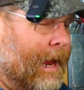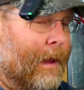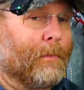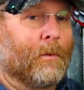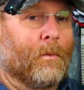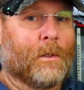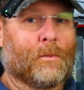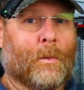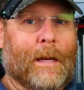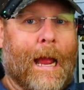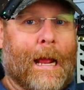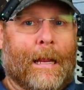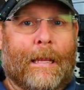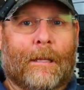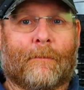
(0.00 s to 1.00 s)
had happened was we
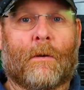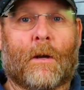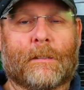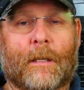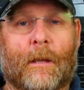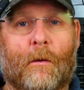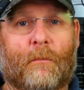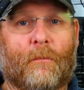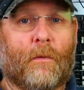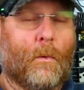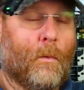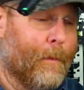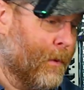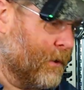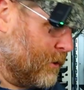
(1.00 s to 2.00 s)
got ahead of ourselves.
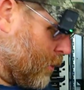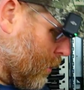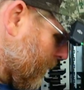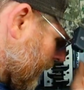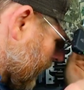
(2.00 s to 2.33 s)
We put too